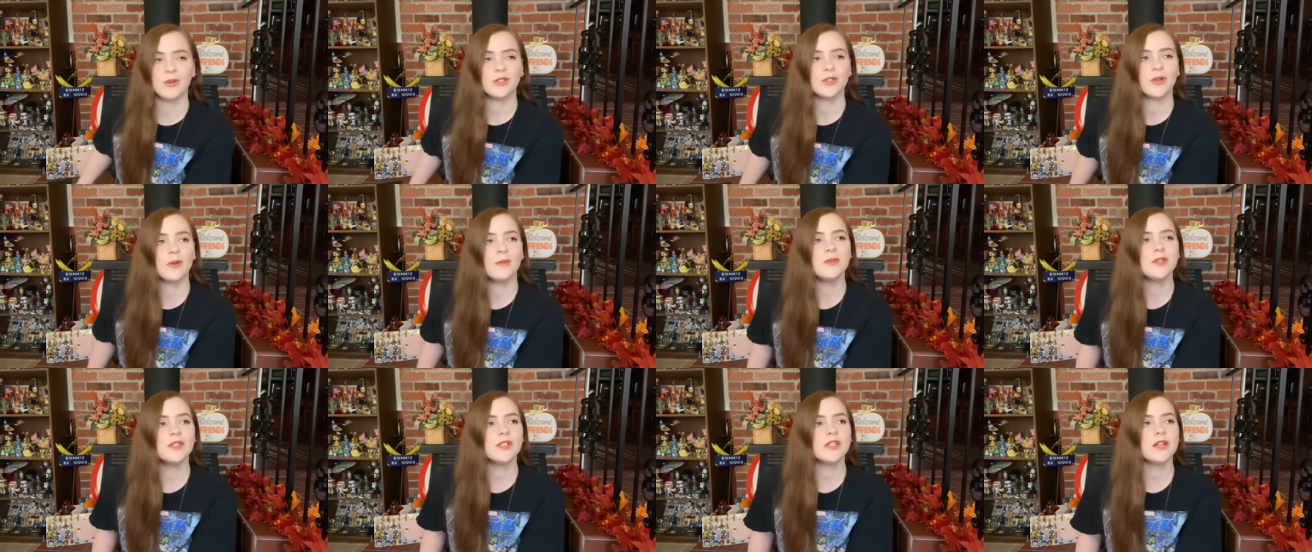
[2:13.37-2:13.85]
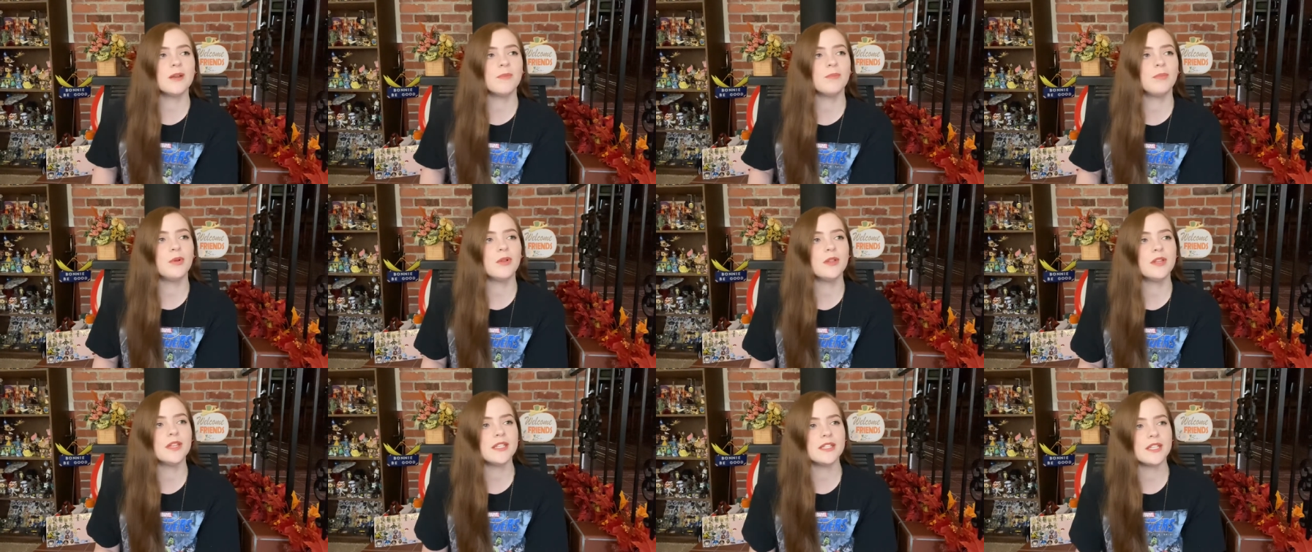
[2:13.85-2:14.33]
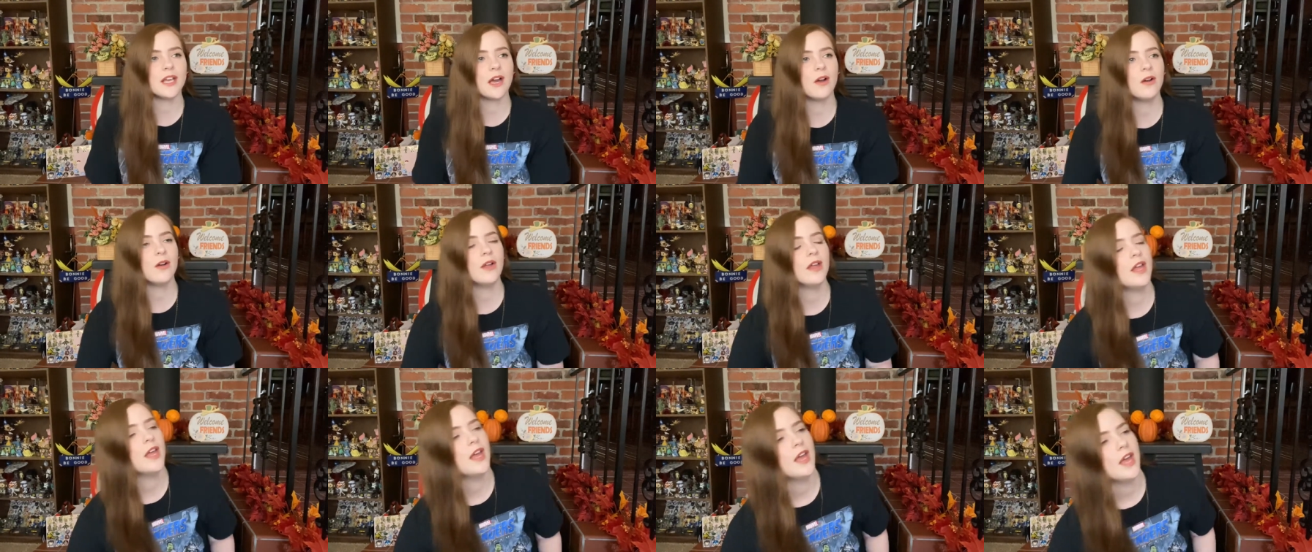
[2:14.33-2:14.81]
So I'm just gonna pull this
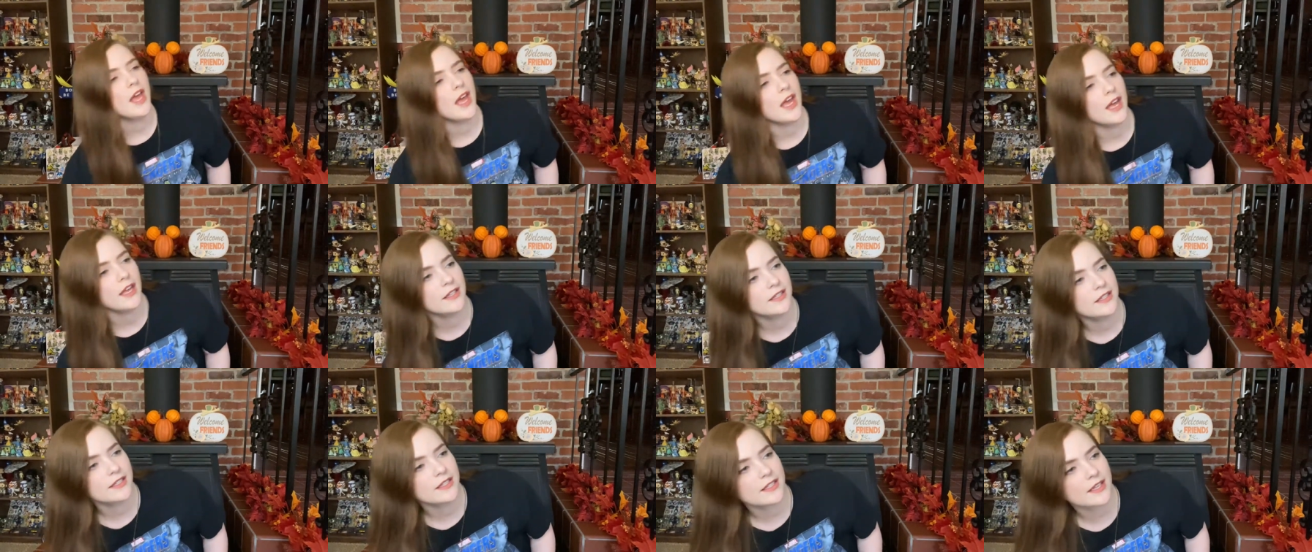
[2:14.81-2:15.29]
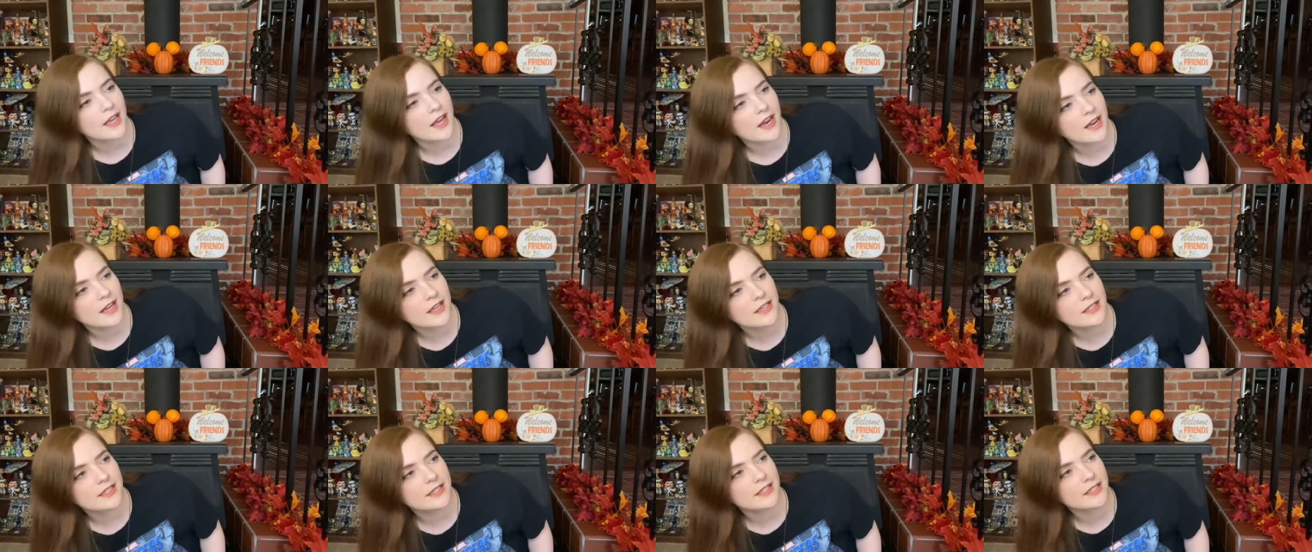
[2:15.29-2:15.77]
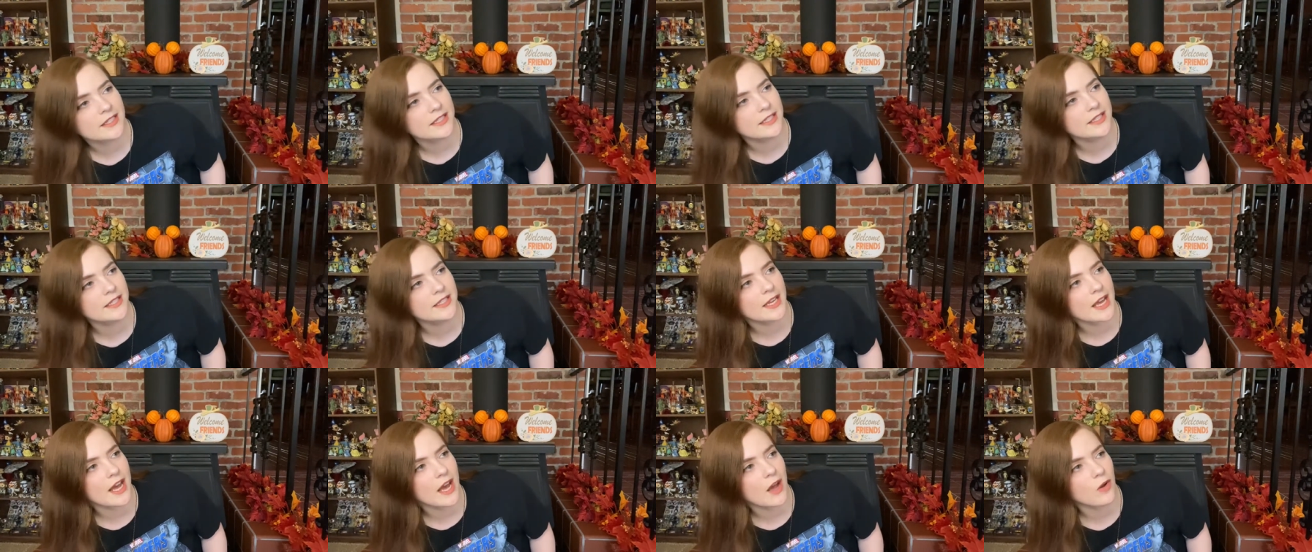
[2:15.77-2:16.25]
out and set it
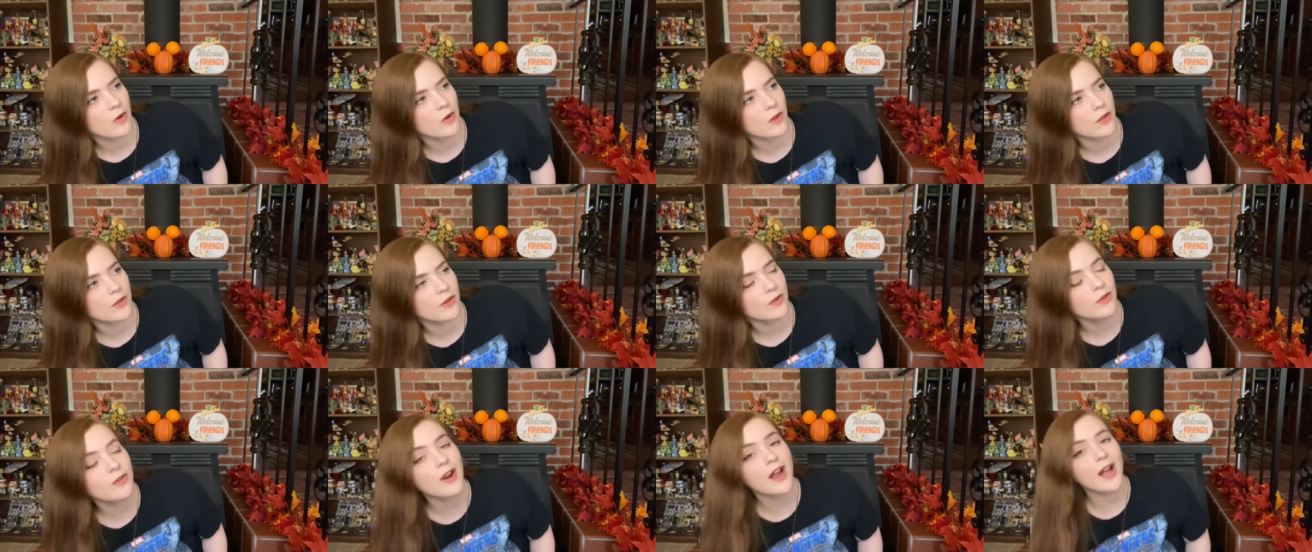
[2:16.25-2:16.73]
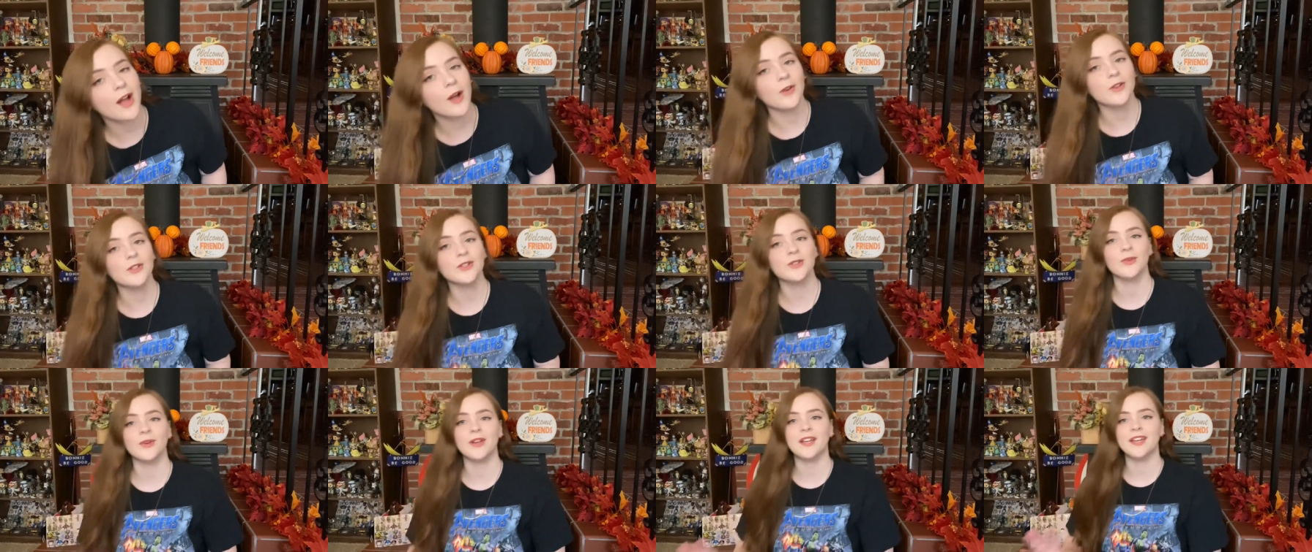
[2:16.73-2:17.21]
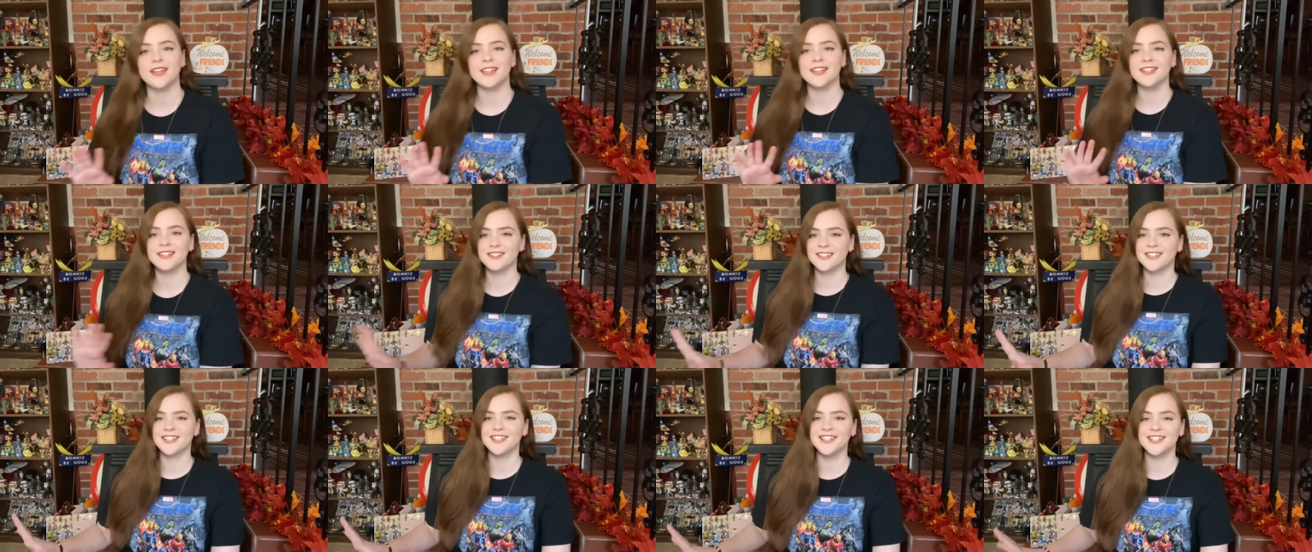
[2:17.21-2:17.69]
down on the ground so I
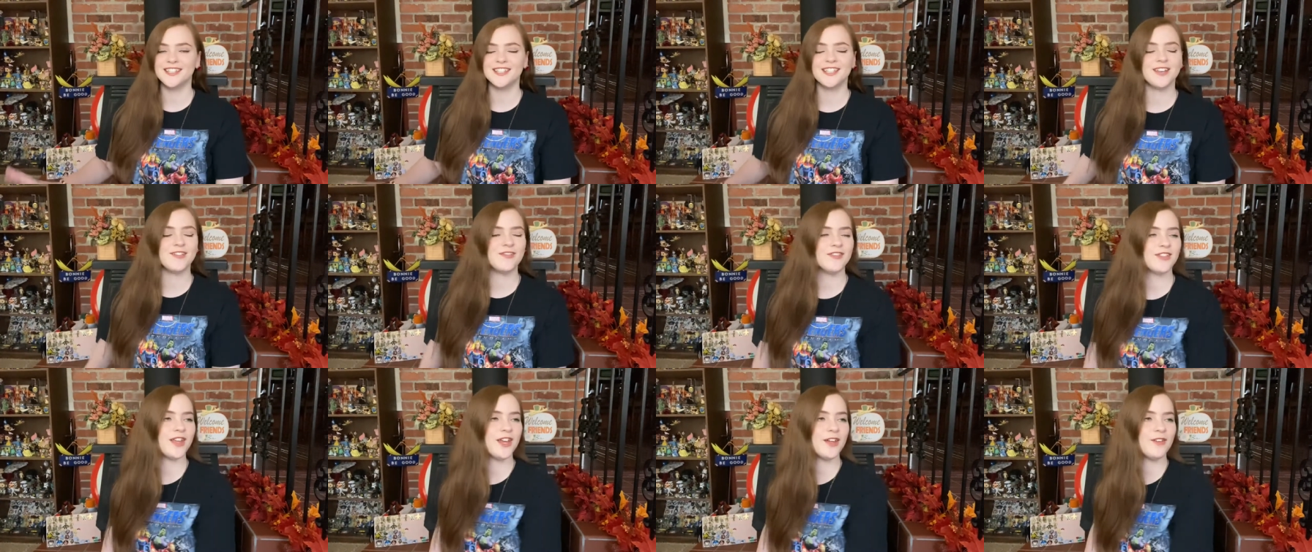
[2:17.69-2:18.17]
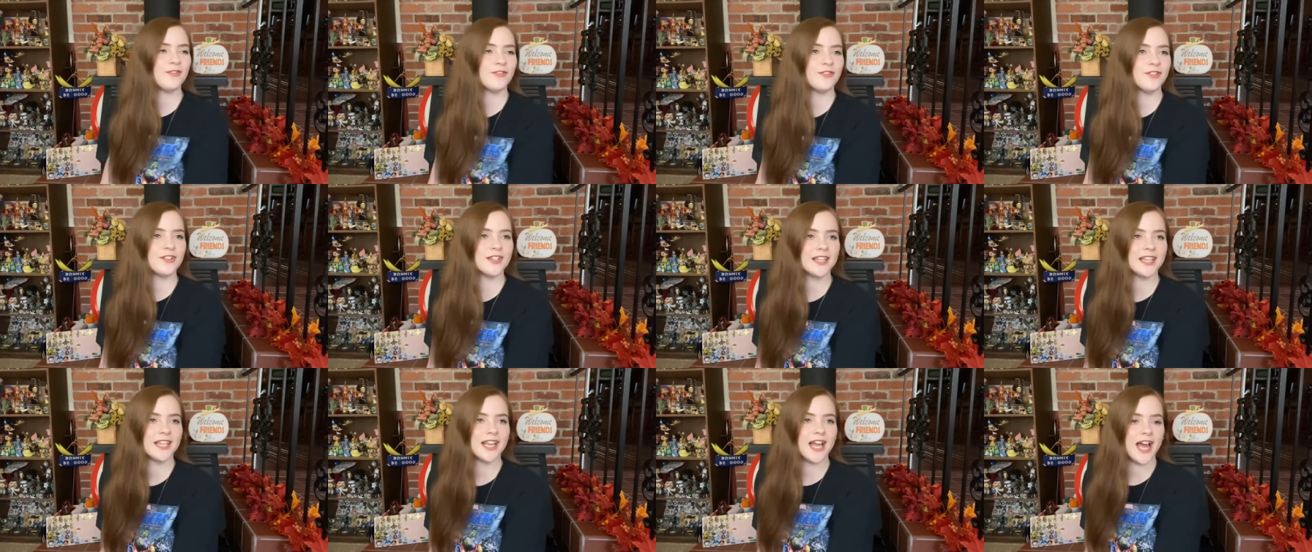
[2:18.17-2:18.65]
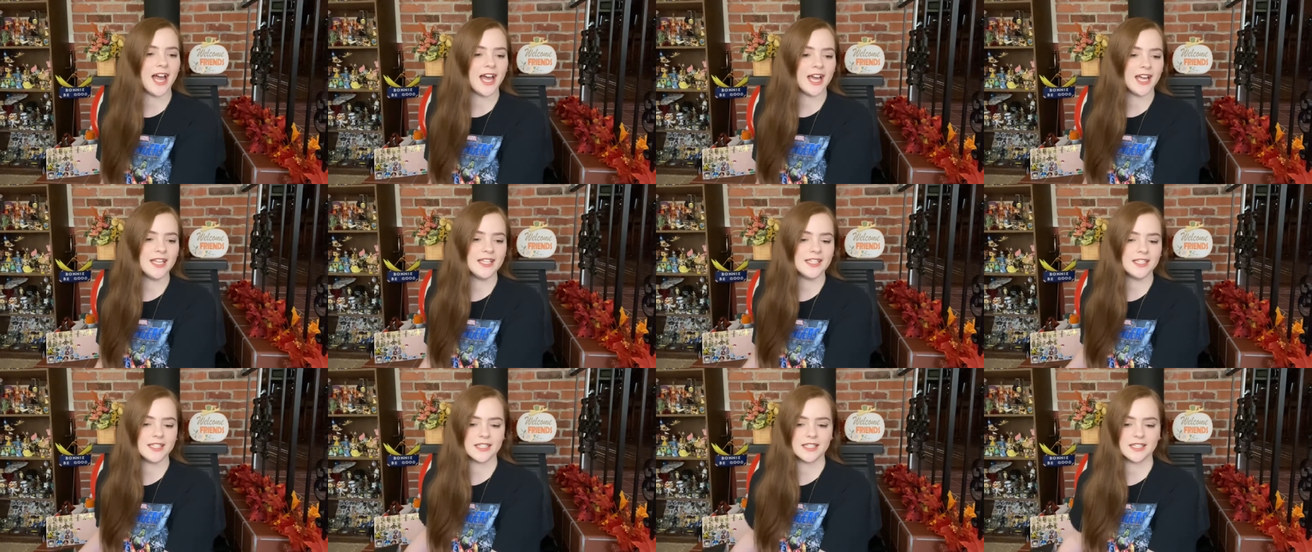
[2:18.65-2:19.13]
can save that for
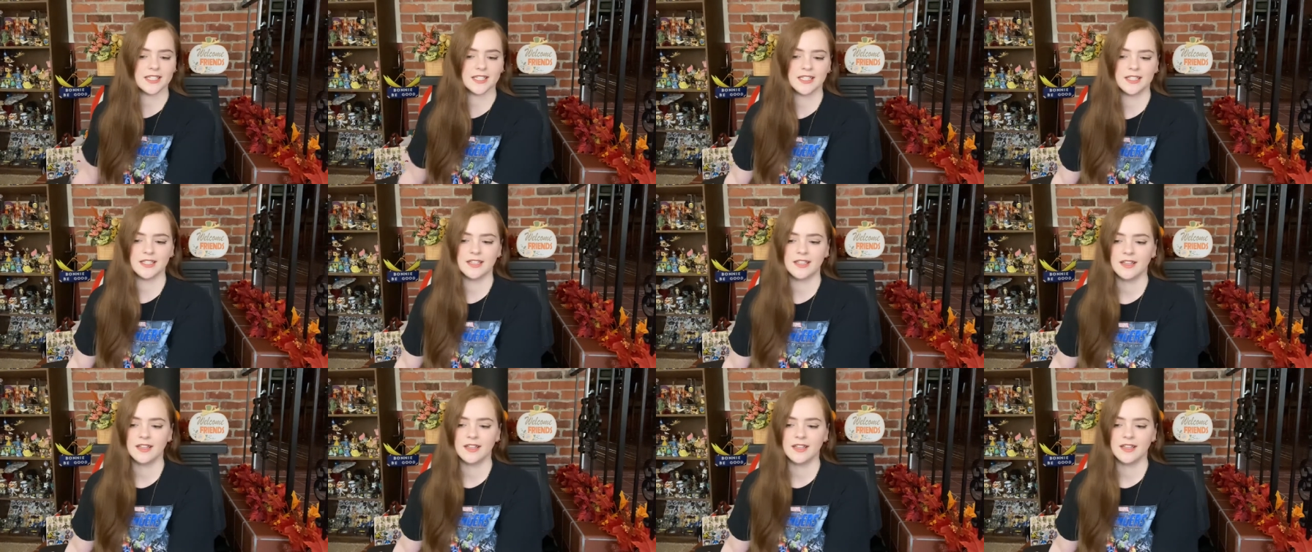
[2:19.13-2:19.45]
last.